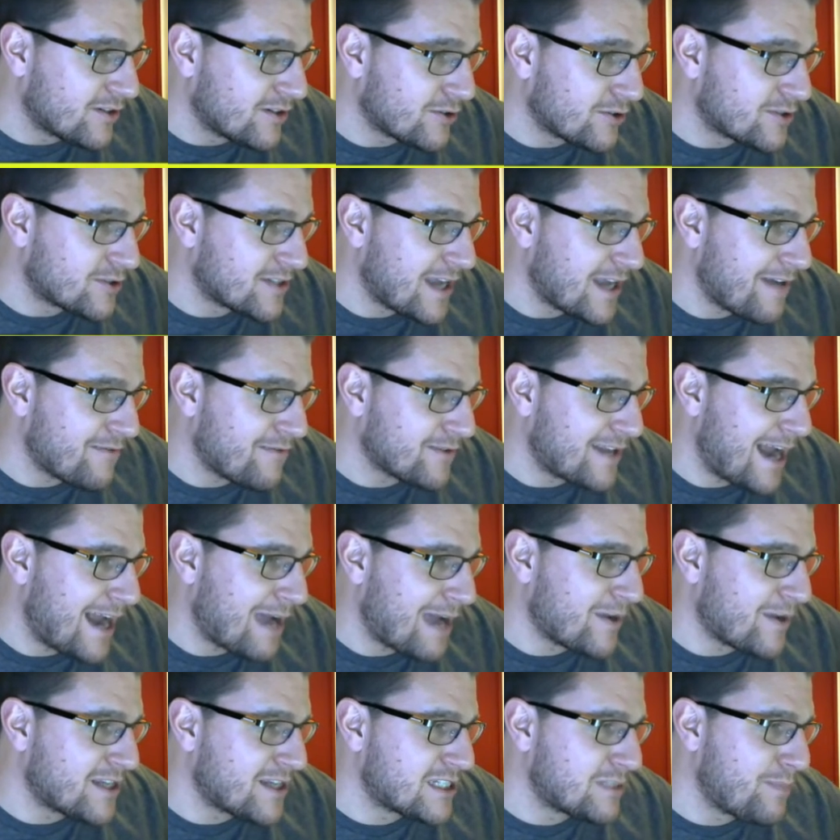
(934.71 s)
Good save from
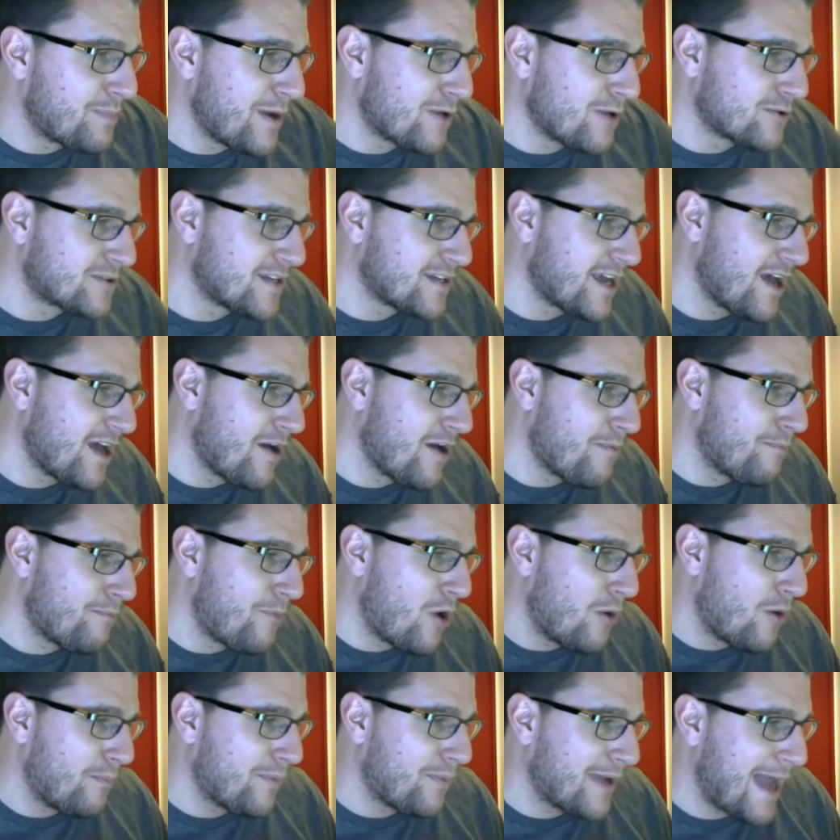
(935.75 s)
Blackby. Spilt it and
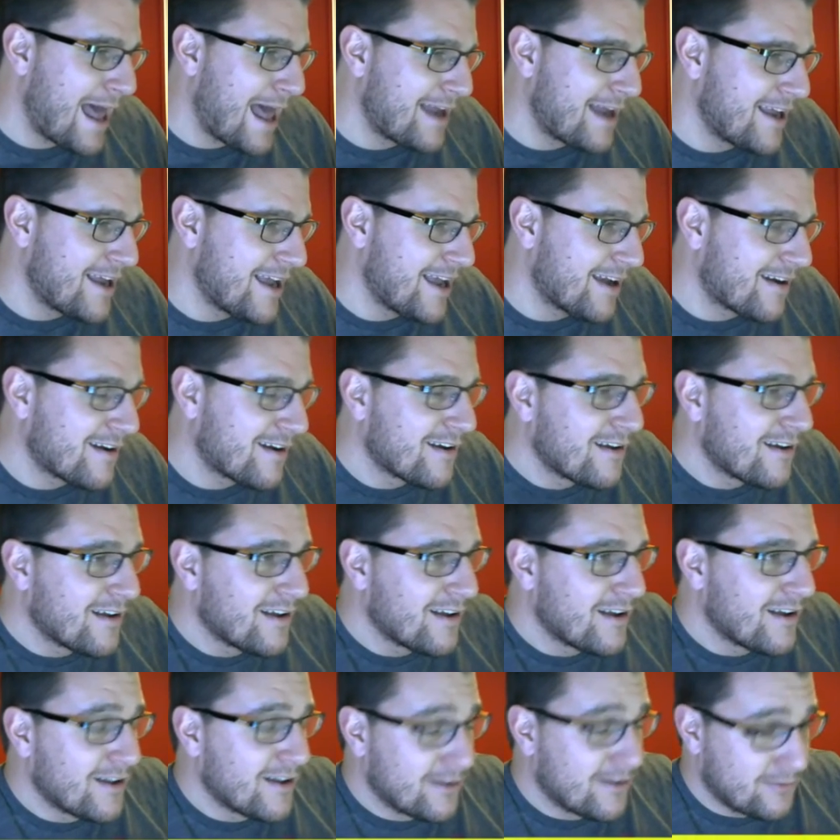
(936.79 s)
Pop Latnik,
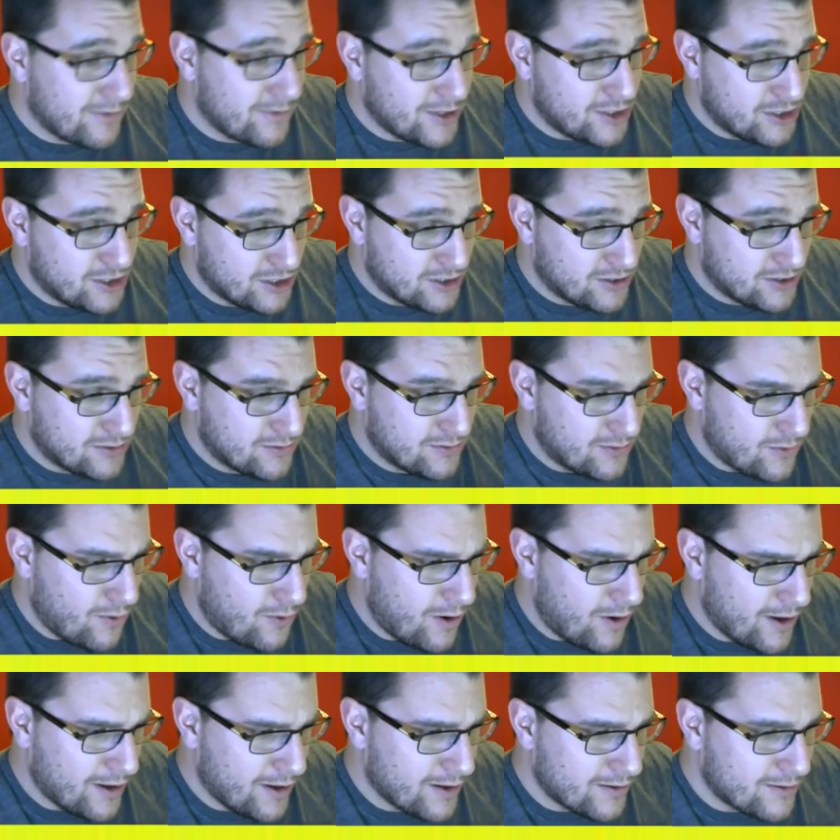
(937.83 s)
which is
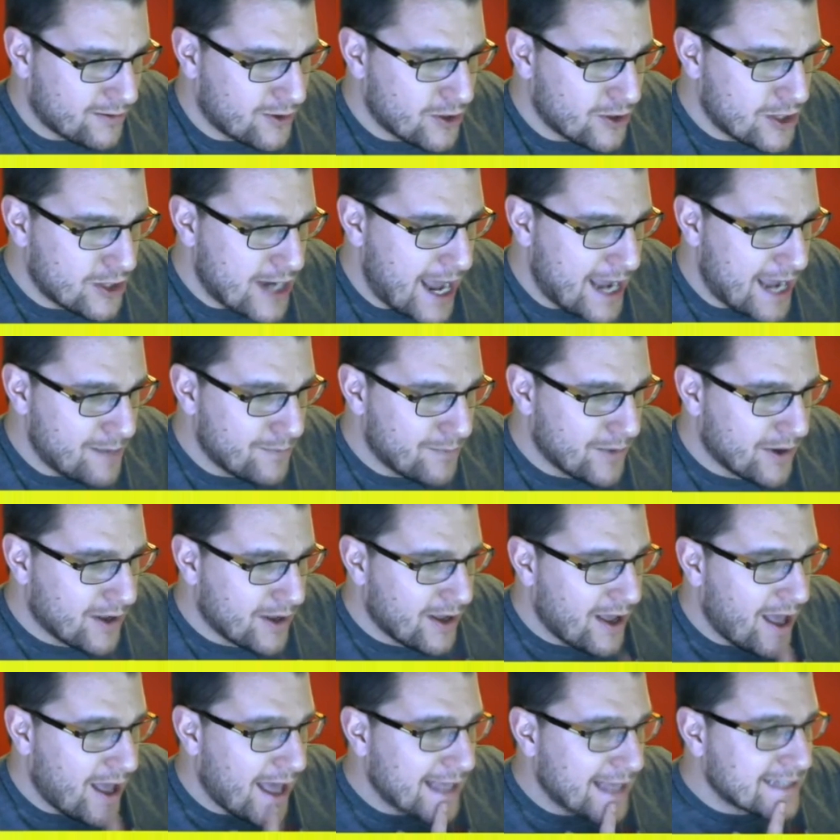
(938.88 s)
quite a good name,
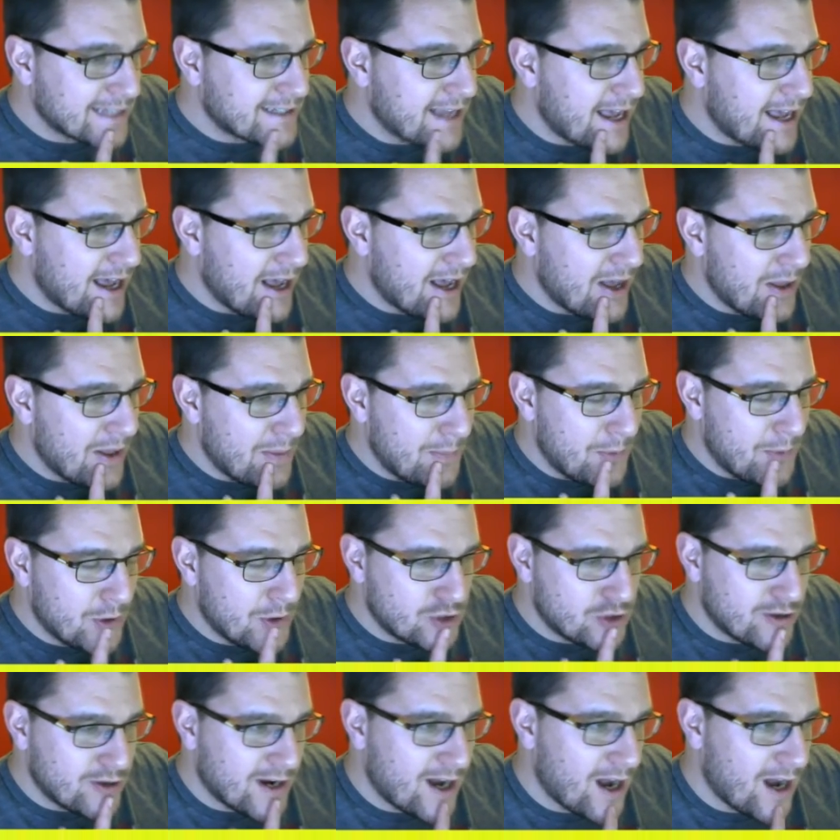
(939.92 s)
has uh,
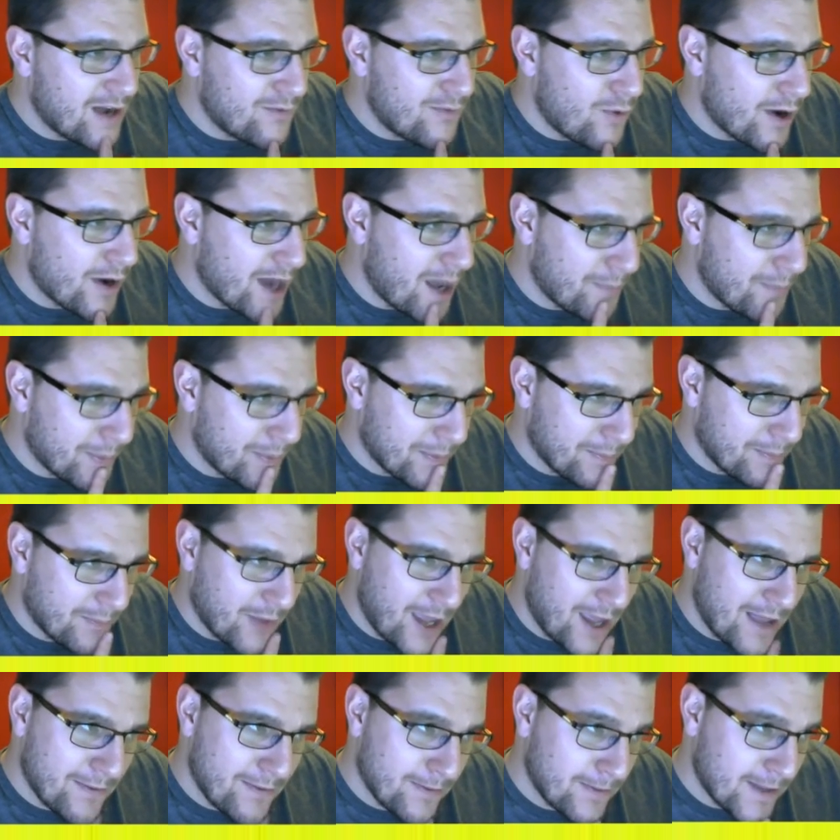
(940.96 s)
put Triglav one up,
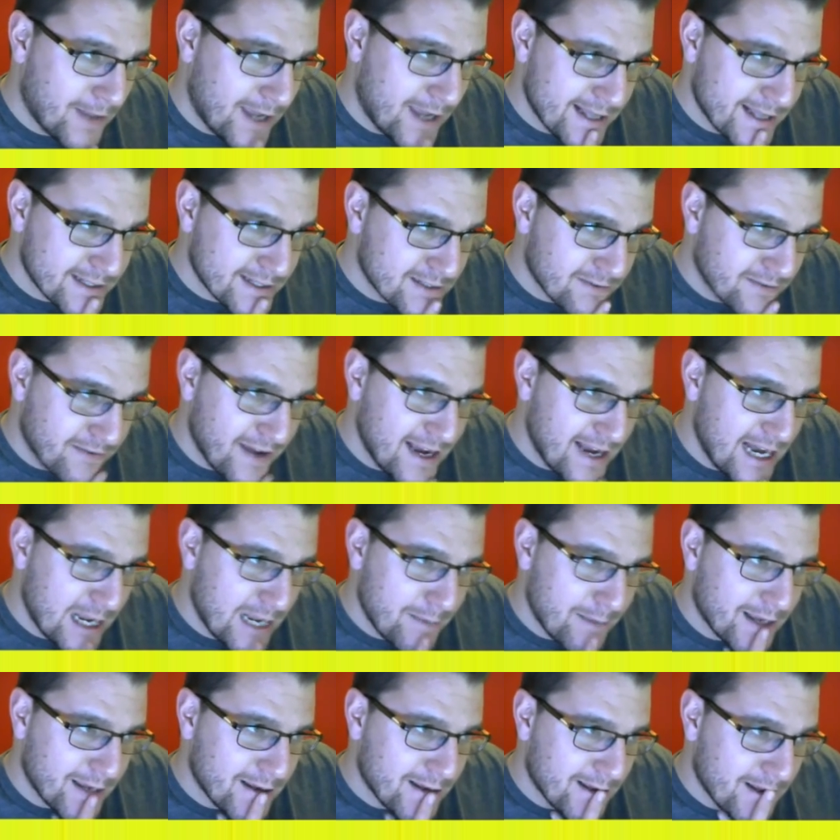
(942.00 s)
and the kids are
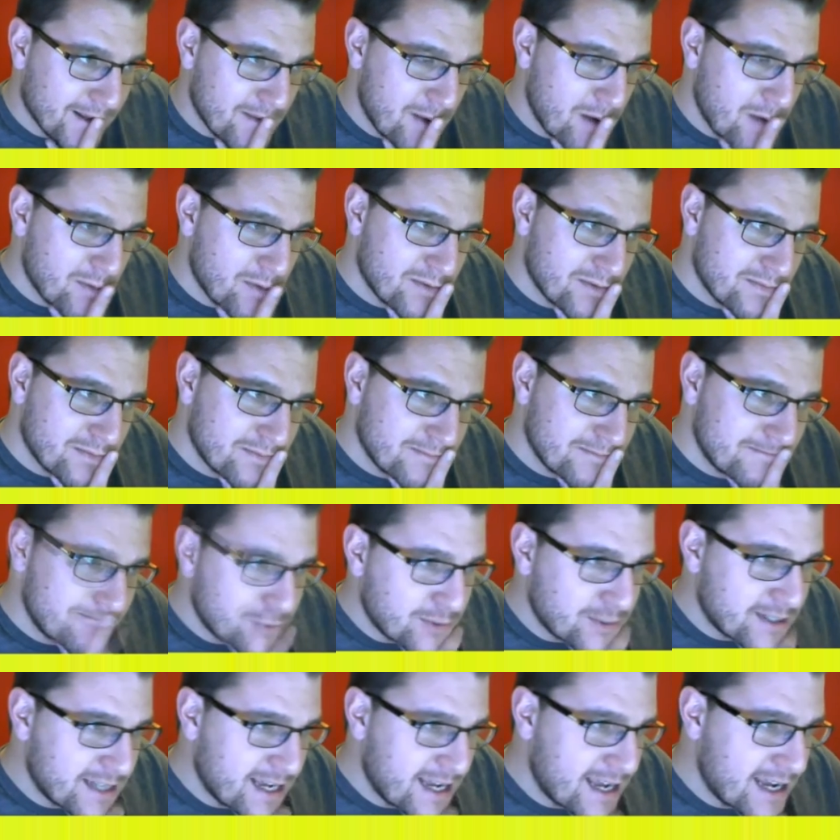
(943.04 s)
failing me at the moment.
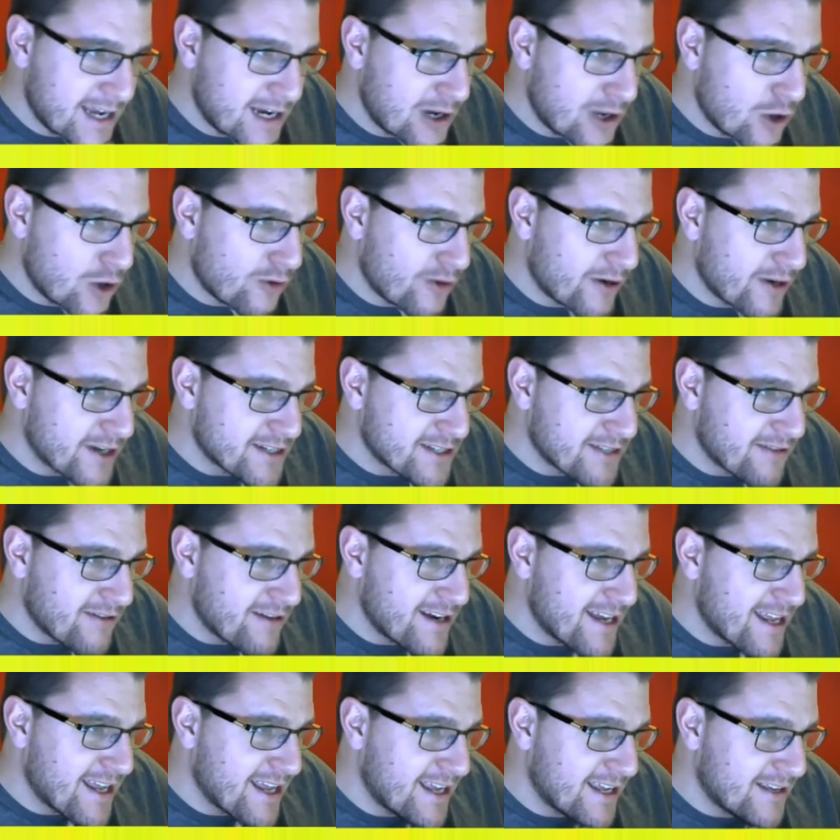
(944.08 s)
As we see it in glorious
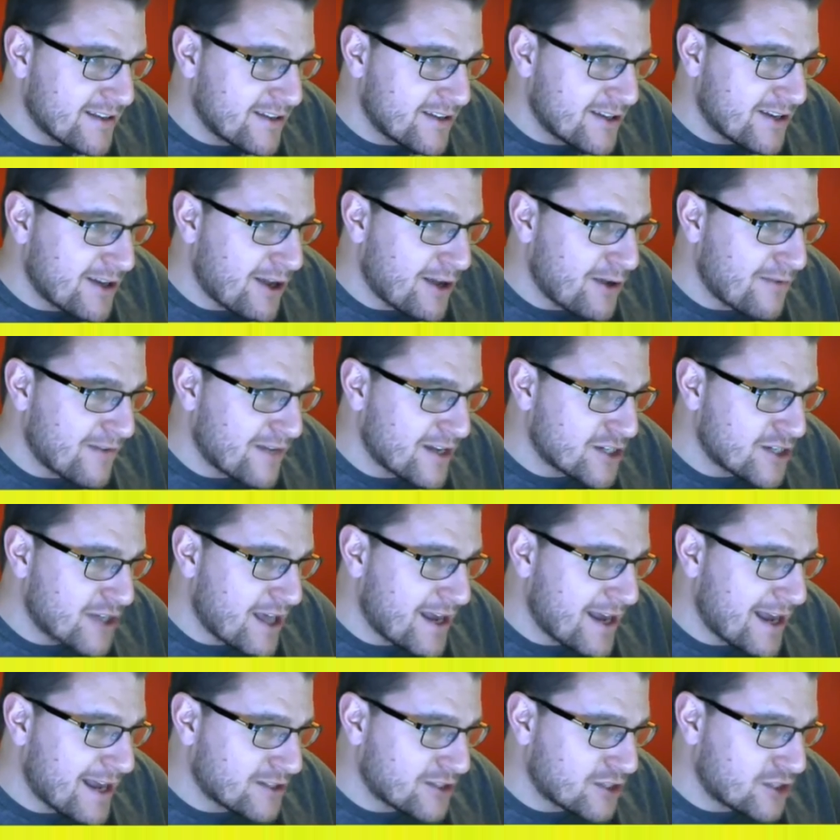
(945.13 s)
3D, Yudovic
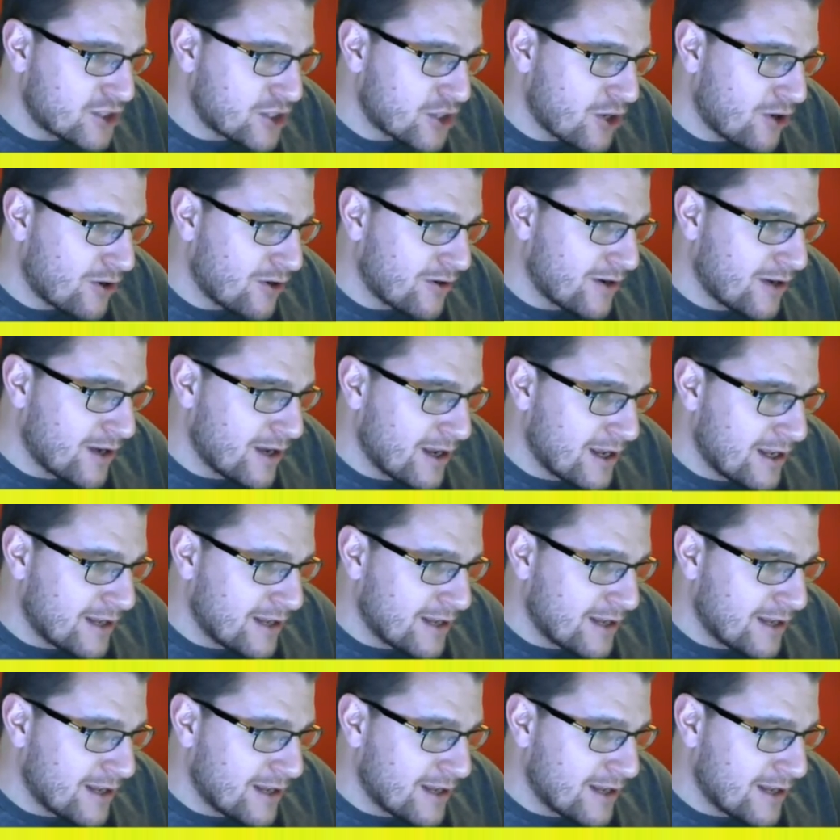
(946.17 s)
then has a shot.